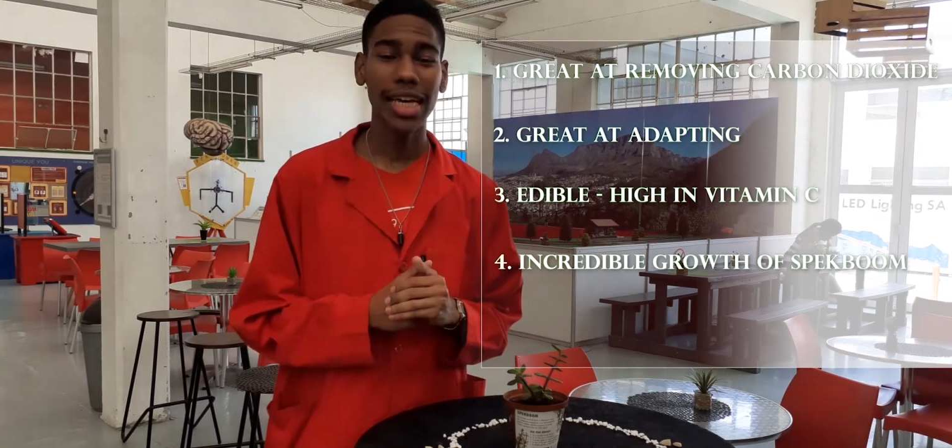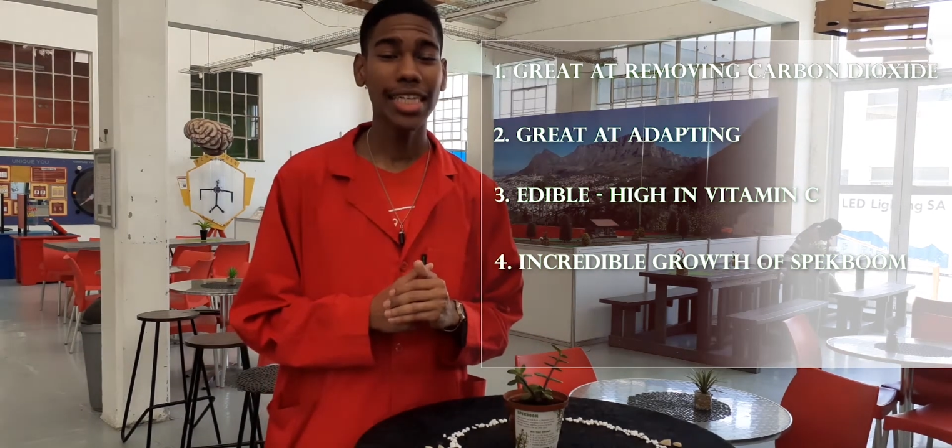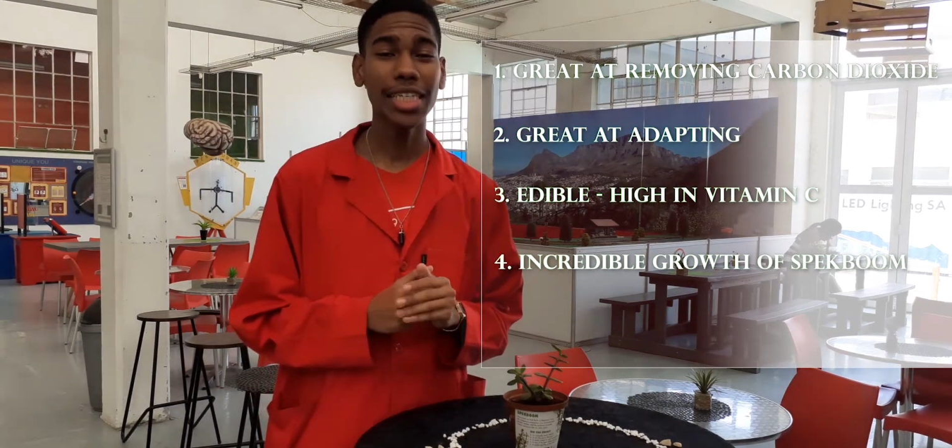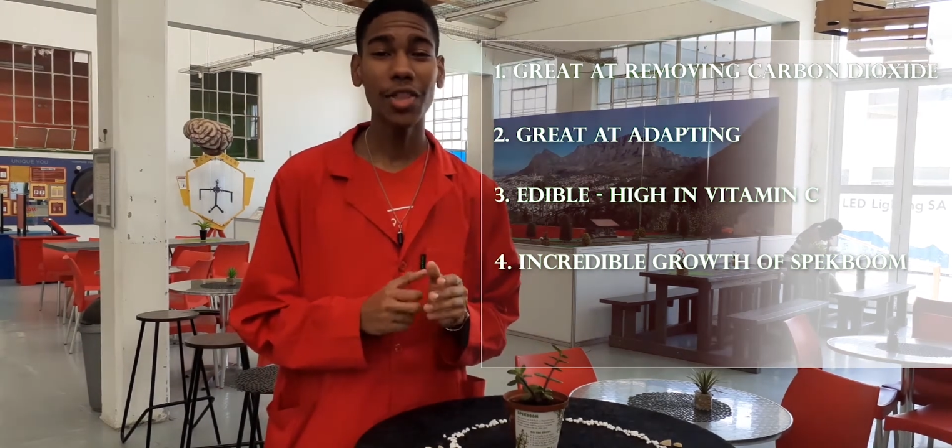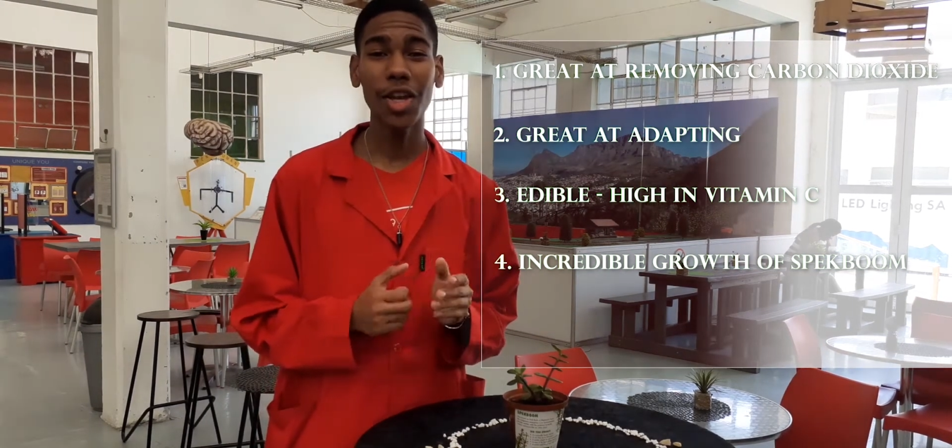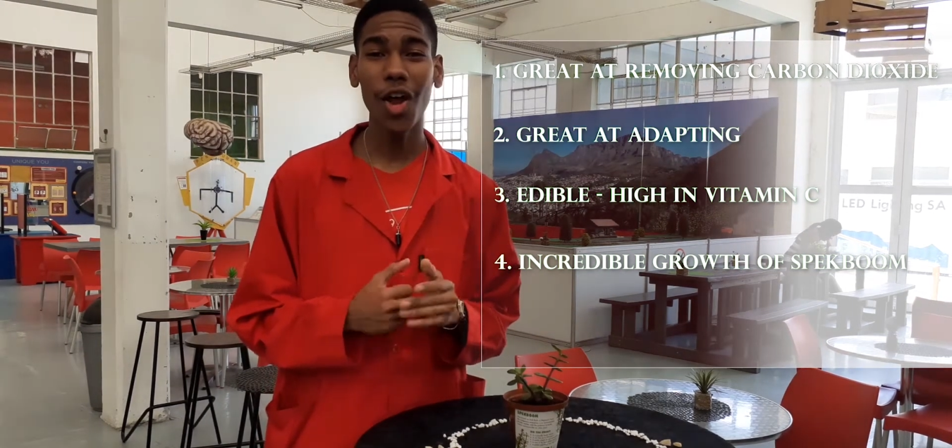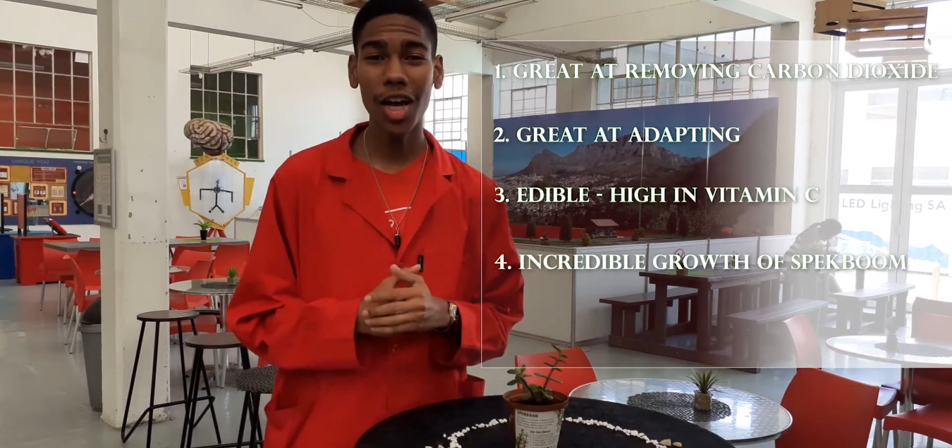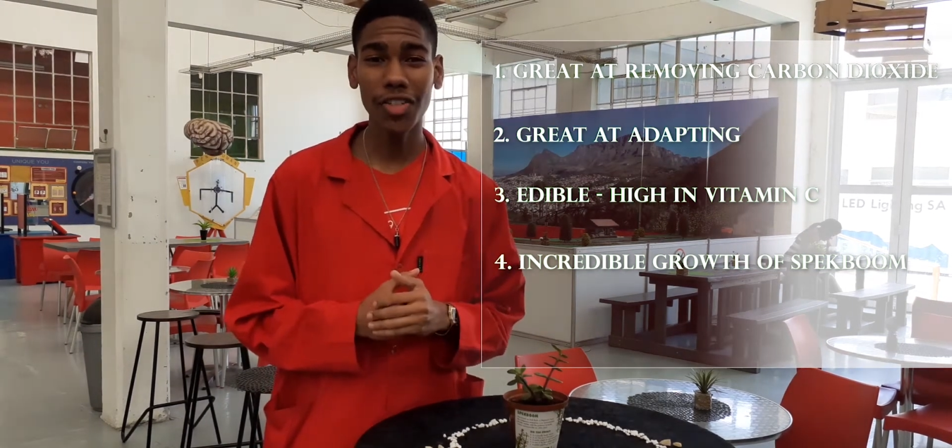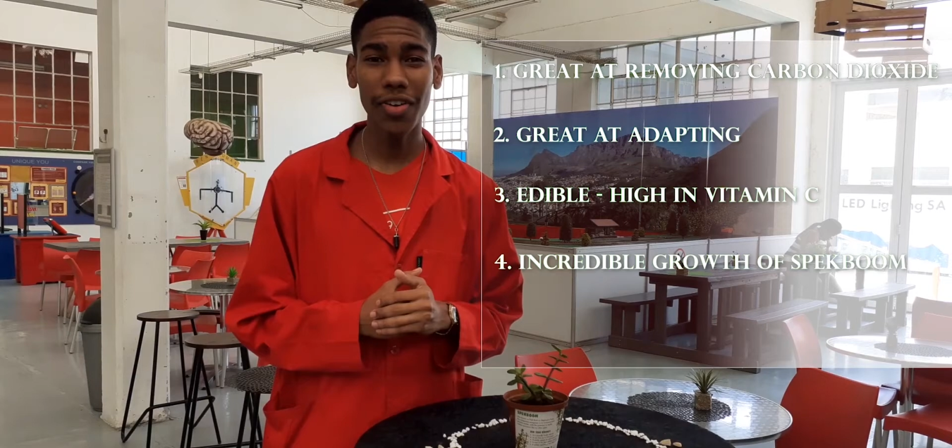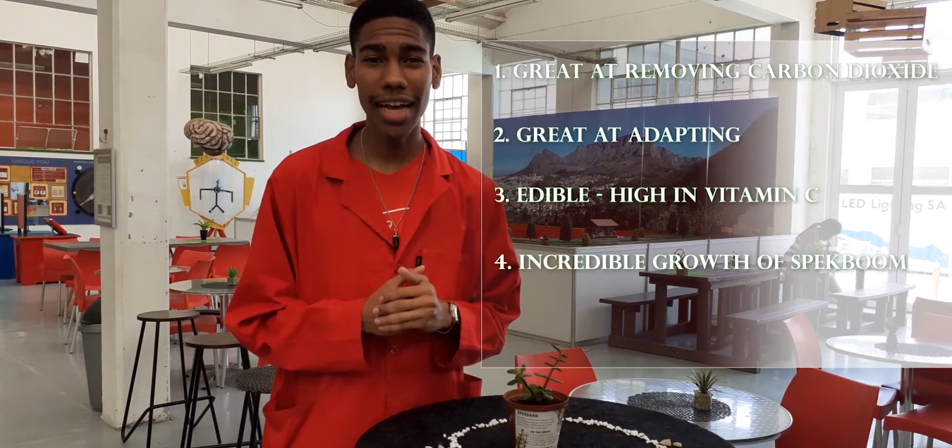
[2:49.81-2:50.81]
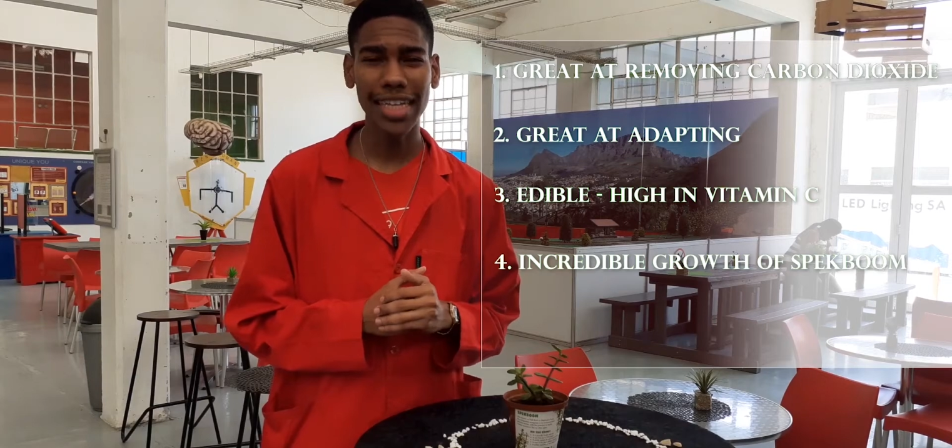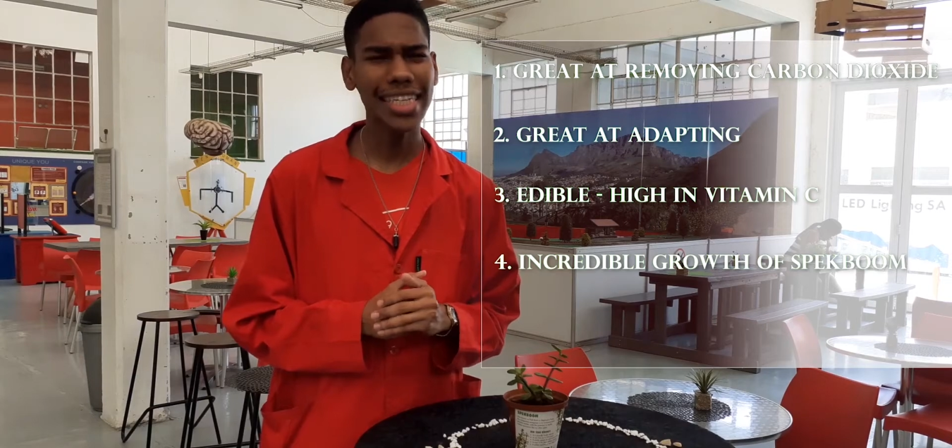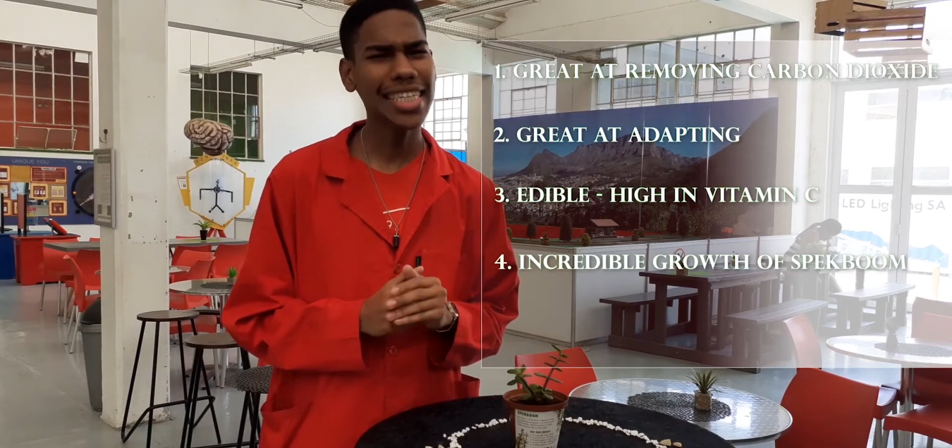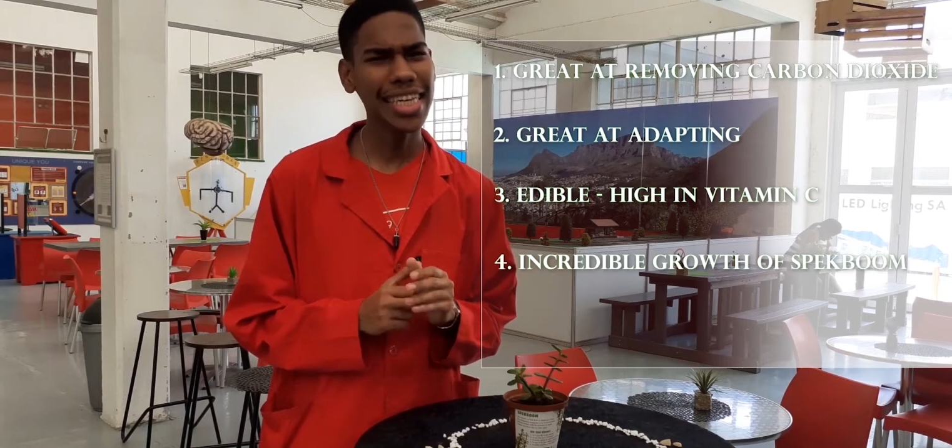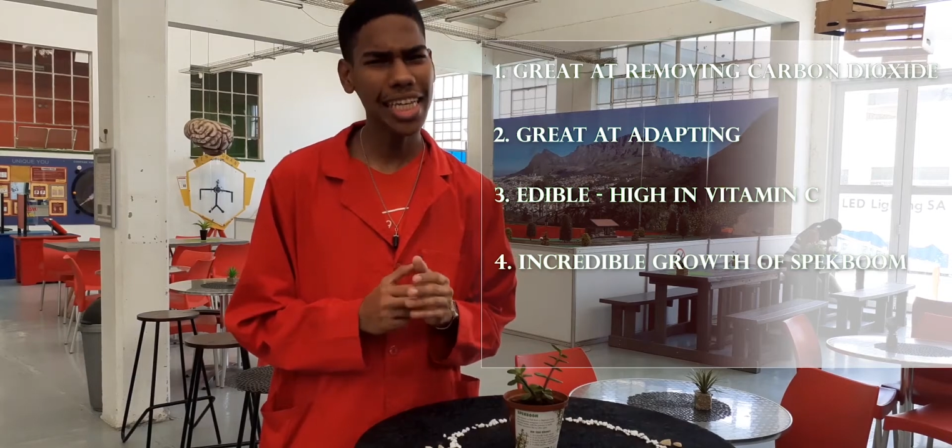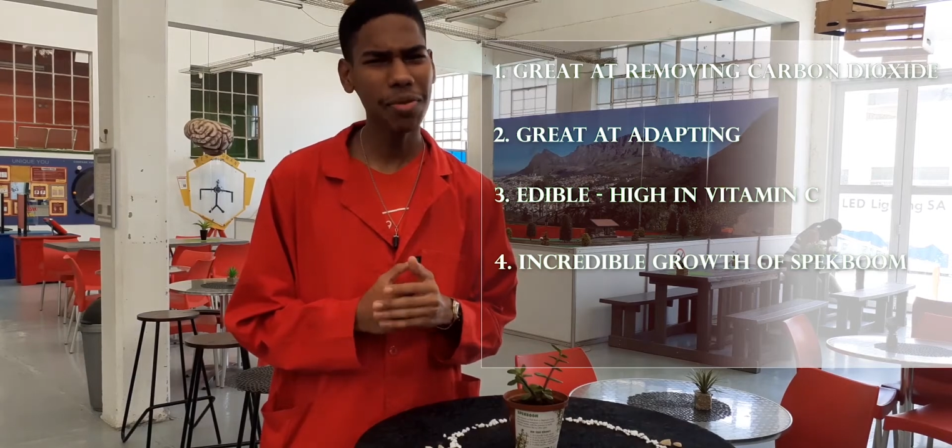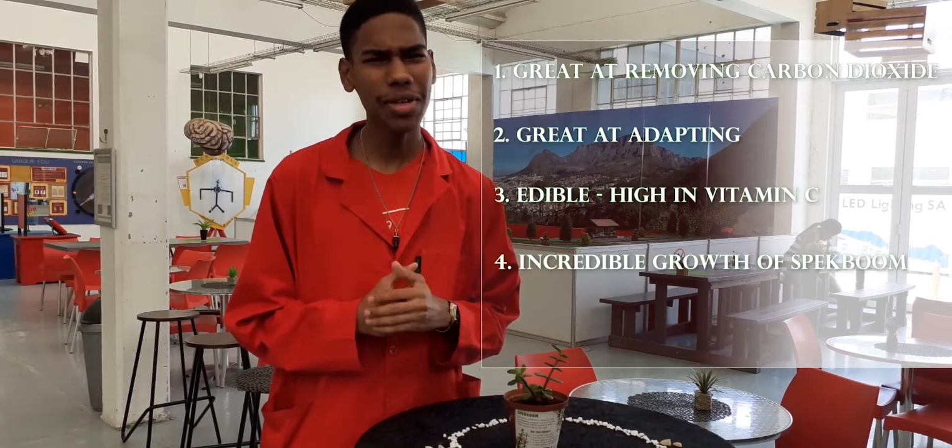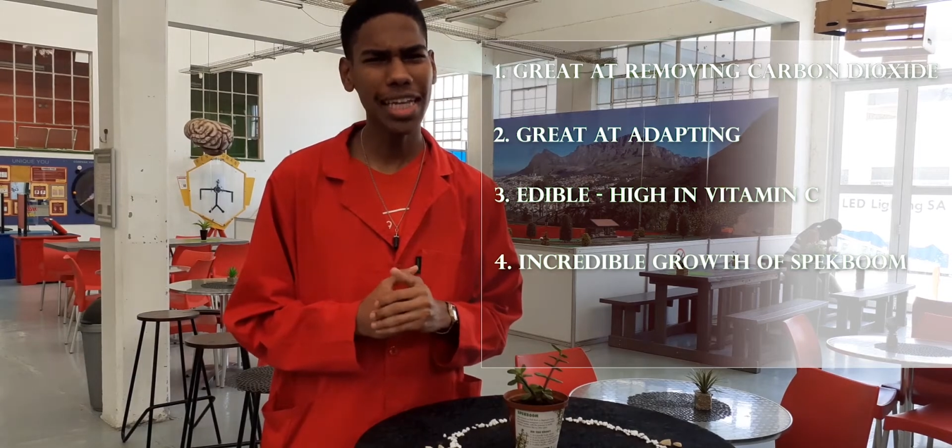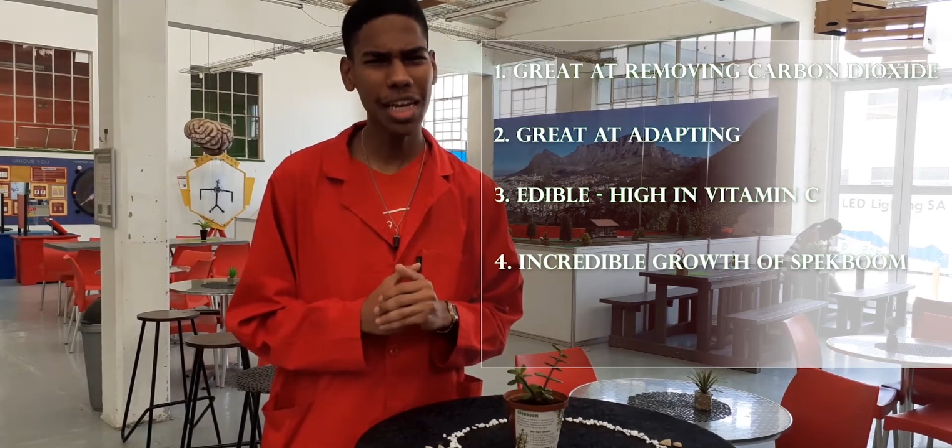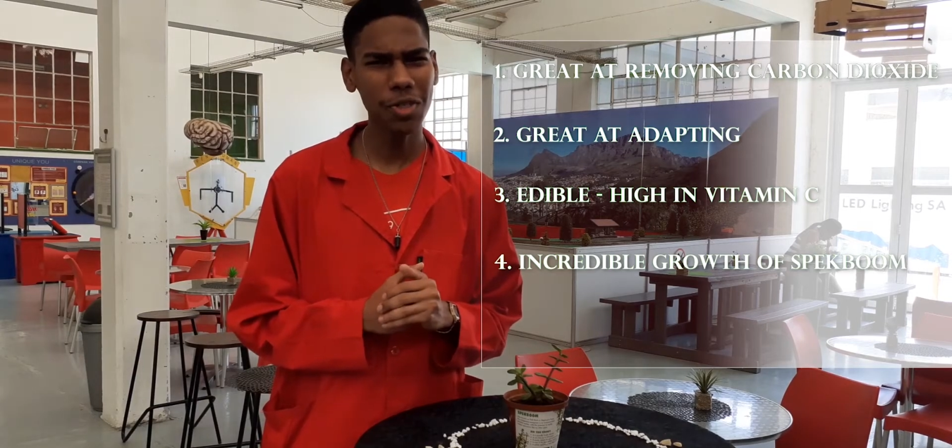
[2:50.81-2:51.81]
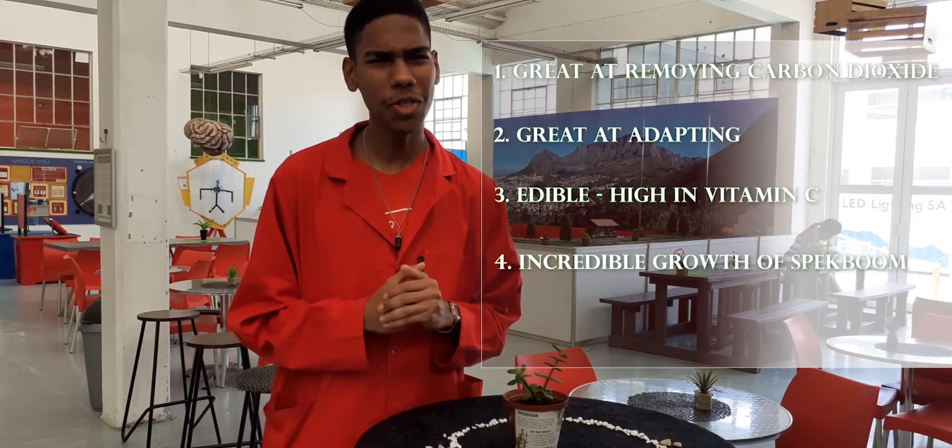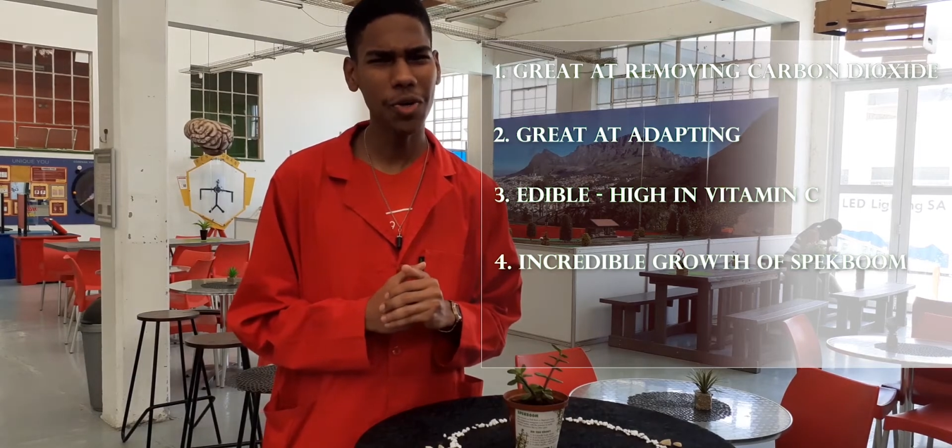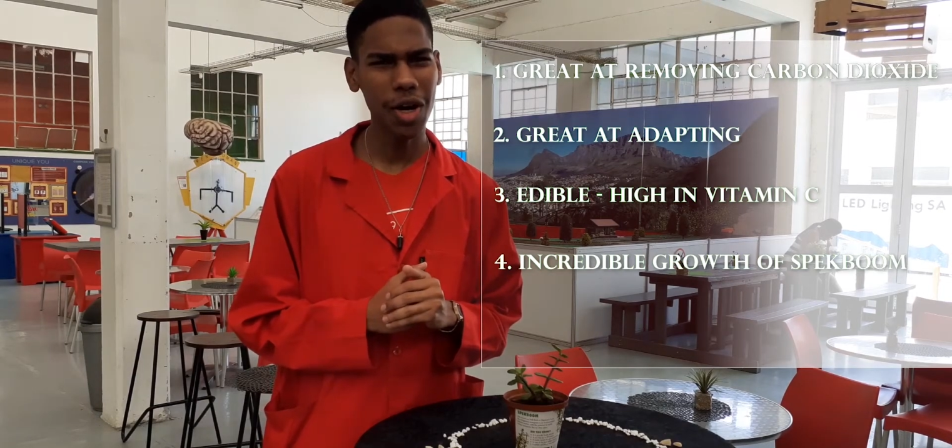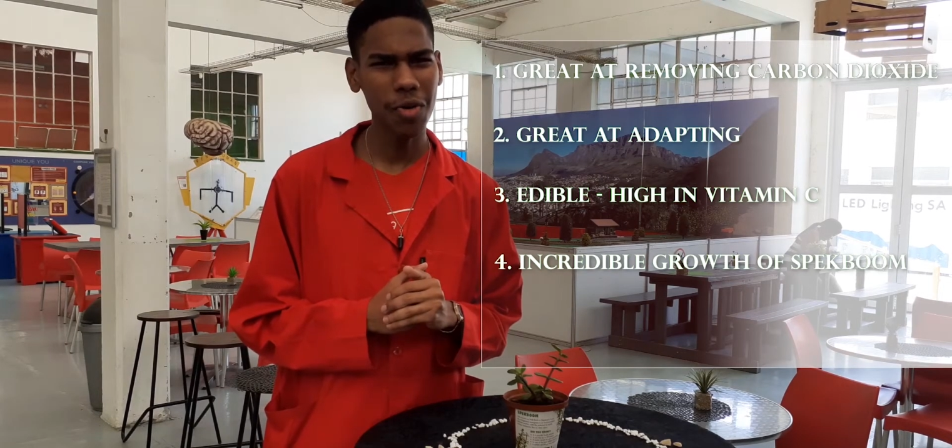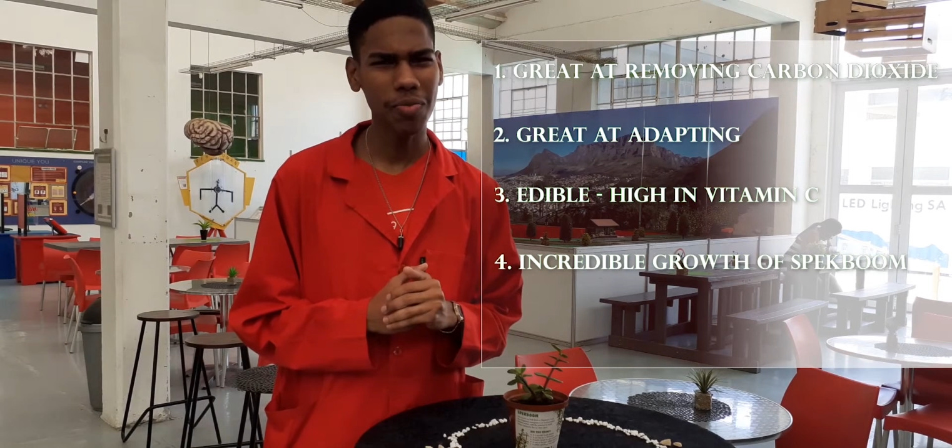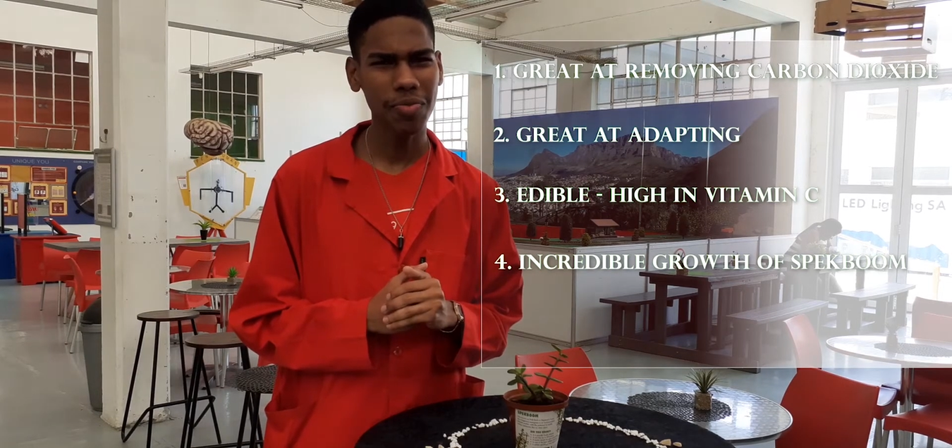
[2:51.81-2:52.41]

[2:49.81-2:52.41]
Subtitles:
So the last fact is a little bit closer to home.